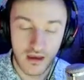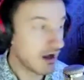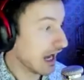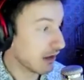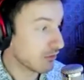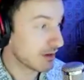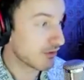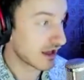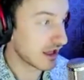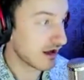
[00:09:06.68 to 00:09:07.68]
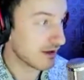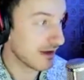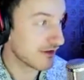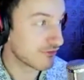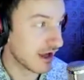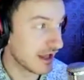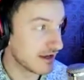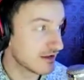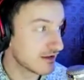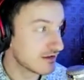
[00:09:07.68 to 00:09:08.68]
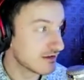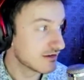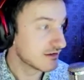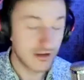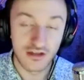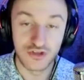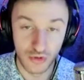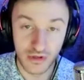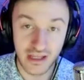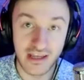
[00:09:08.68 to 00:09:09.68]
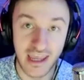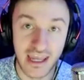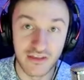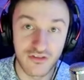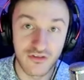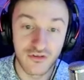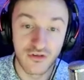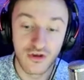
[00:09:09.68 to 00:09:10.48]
I will be bringing on my friend, Julian Cates,